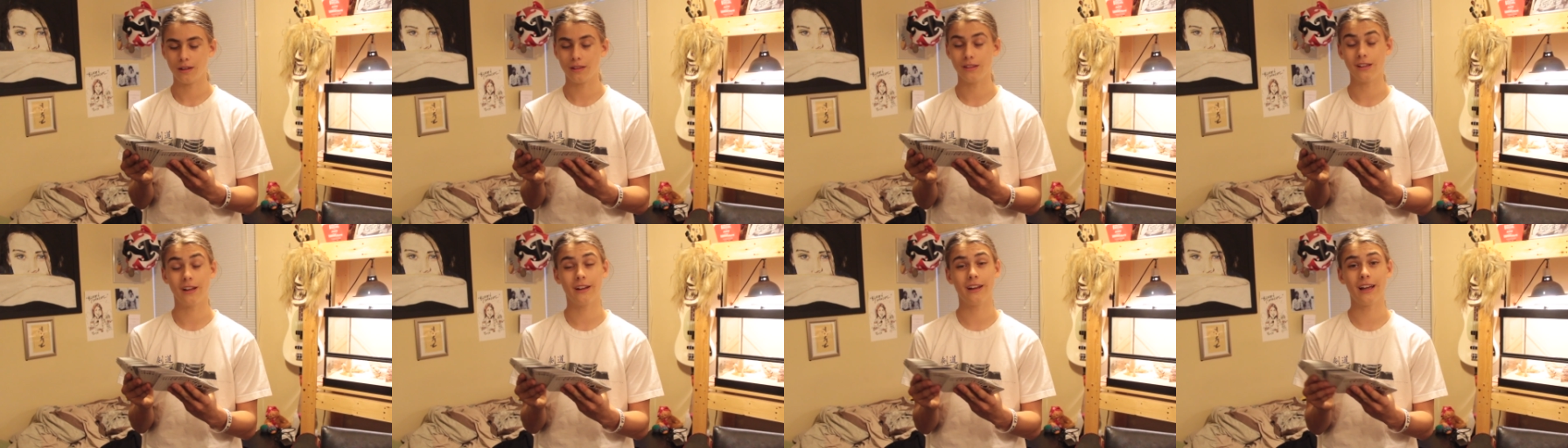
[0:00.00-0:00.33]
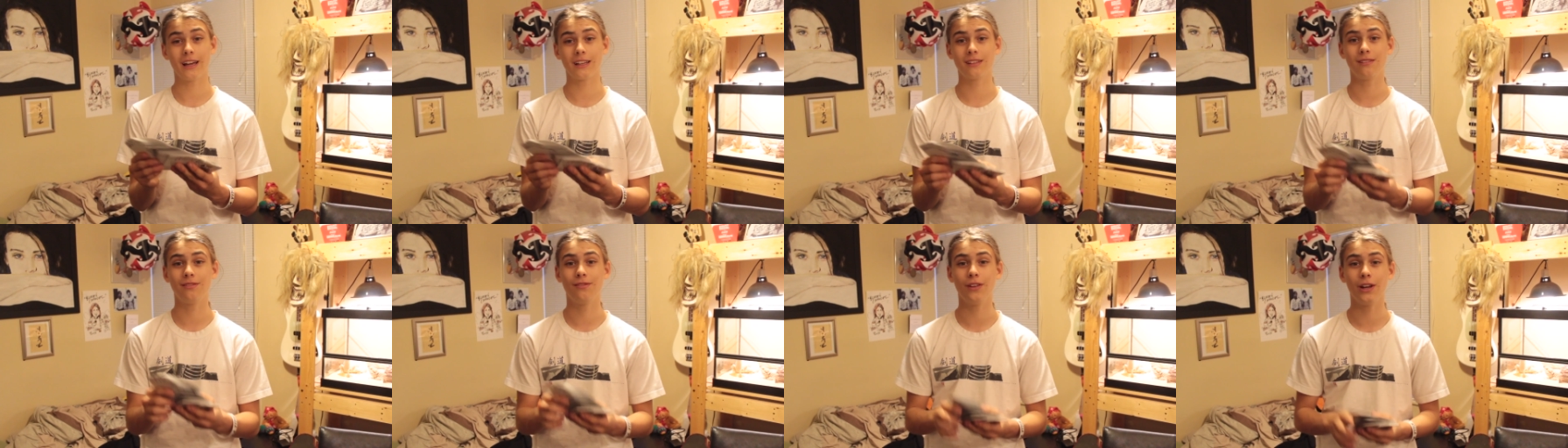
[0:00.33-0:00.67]
in the
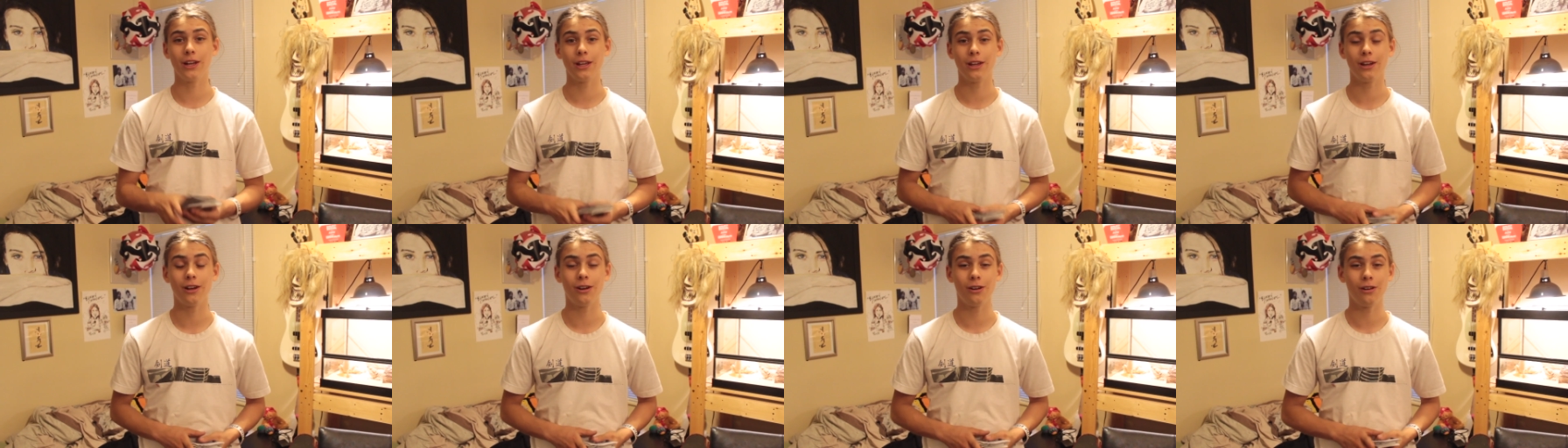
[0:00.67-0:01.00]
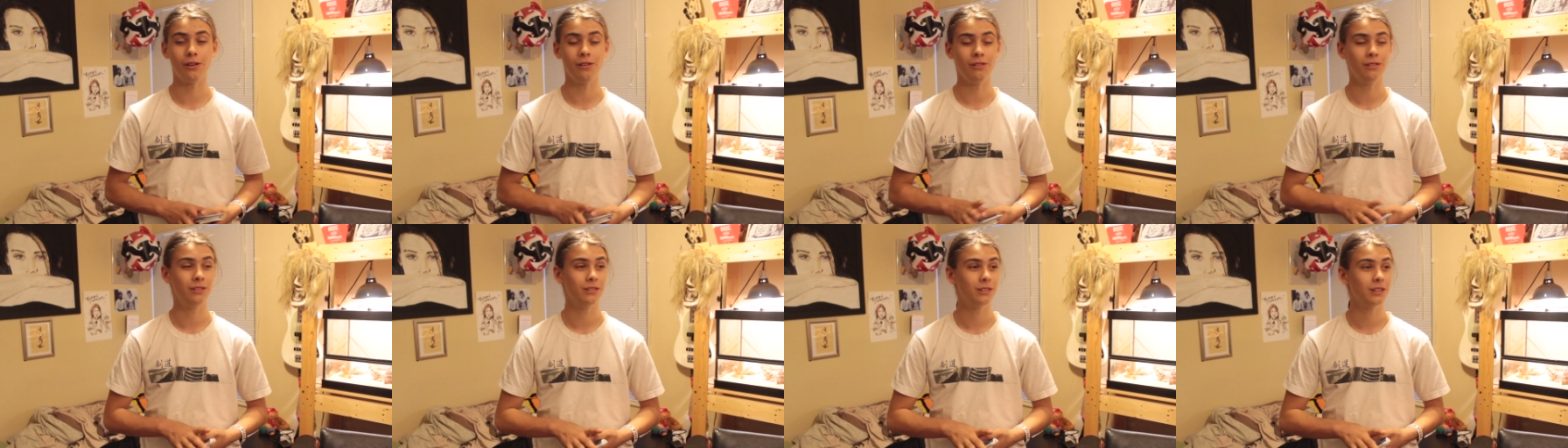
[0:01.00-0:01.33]
next
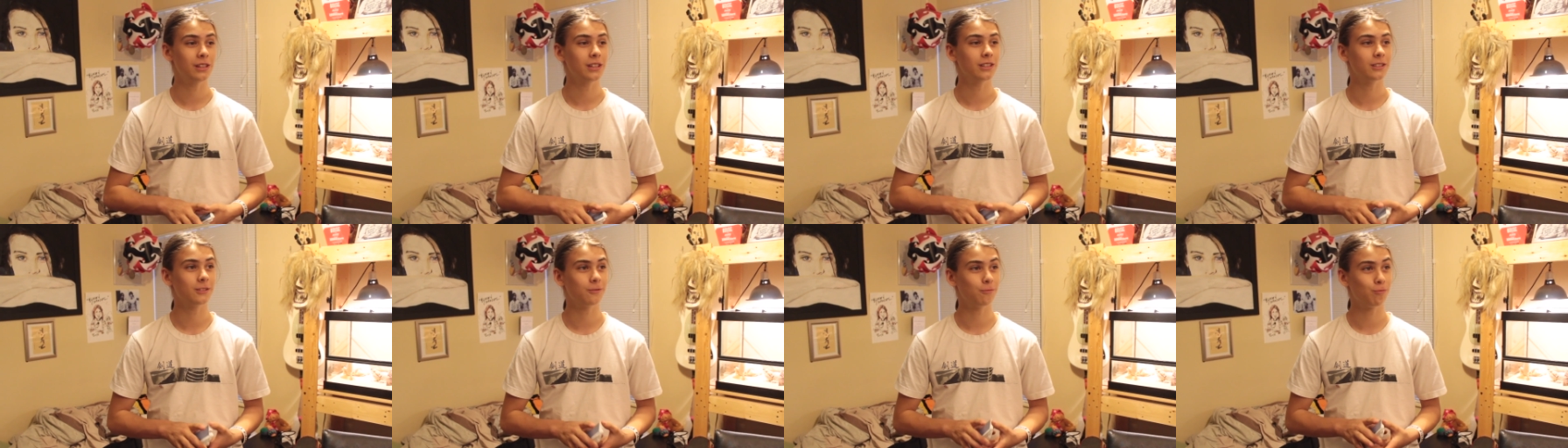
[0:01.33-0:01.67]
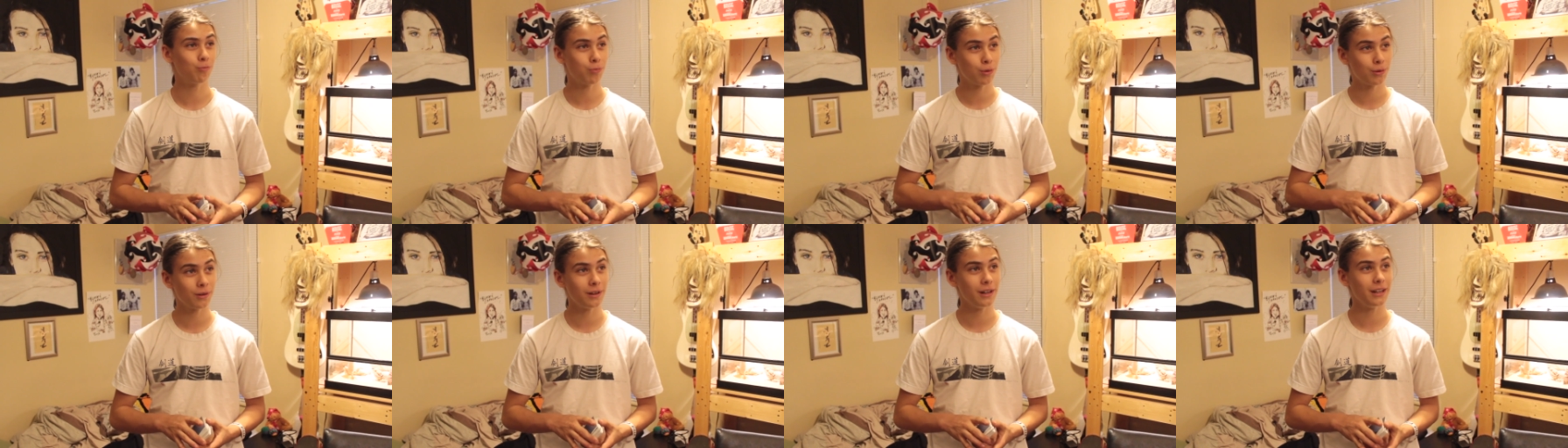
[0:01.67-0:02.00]
video,
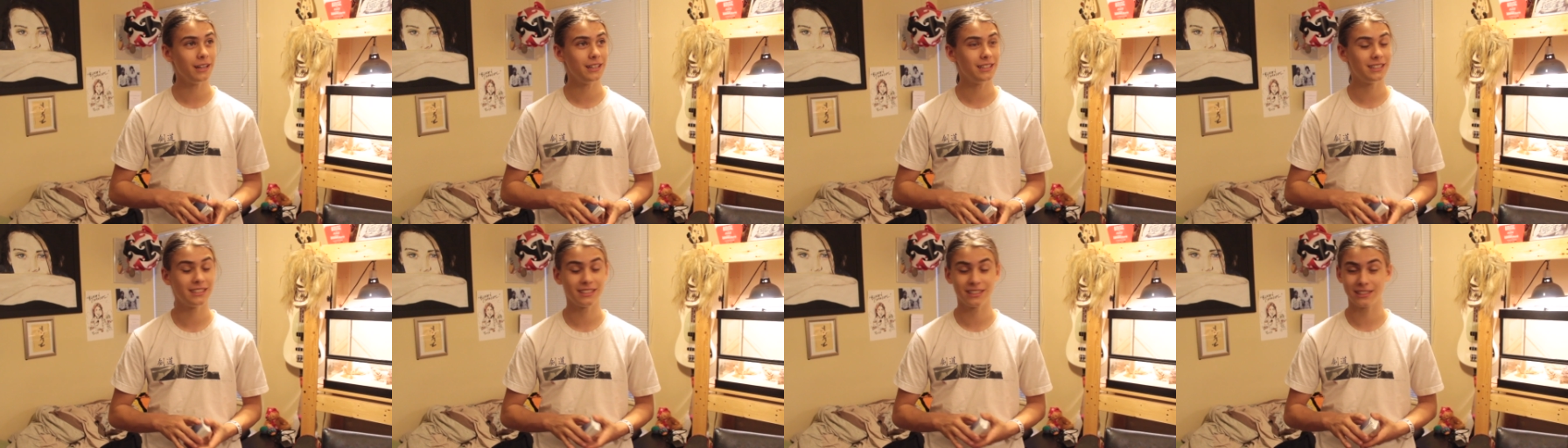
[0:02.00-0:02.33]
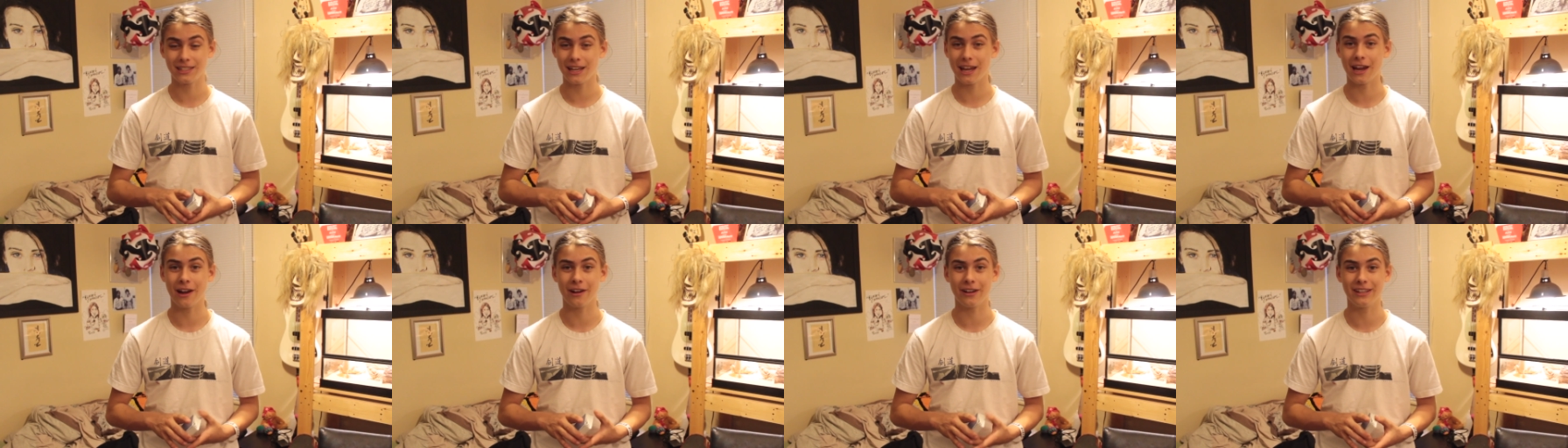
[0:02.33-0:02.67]
some pretty
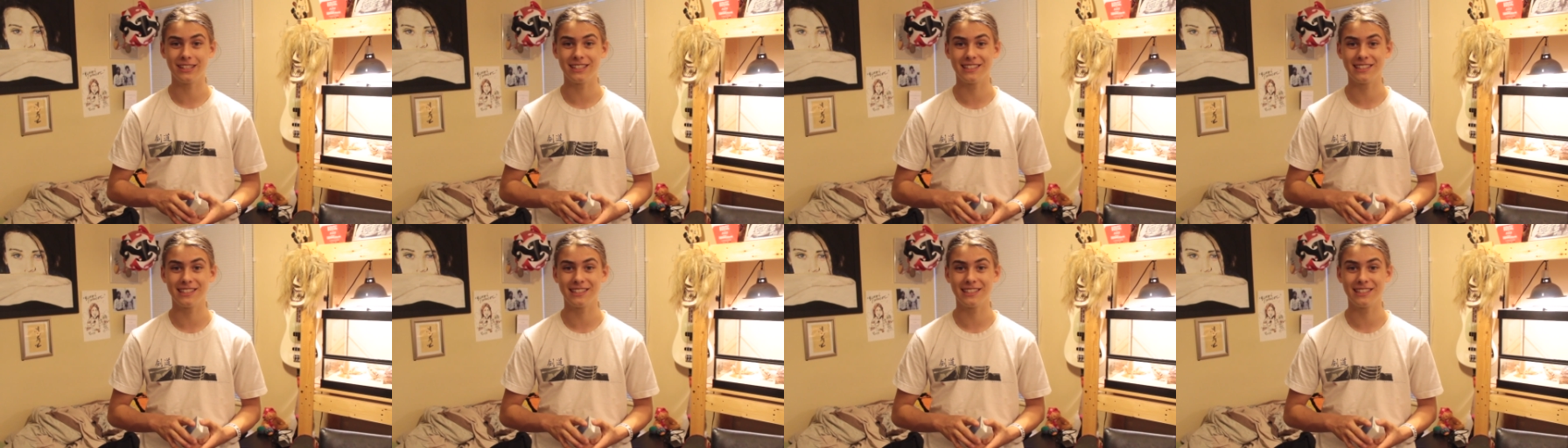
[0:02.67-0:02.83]
scary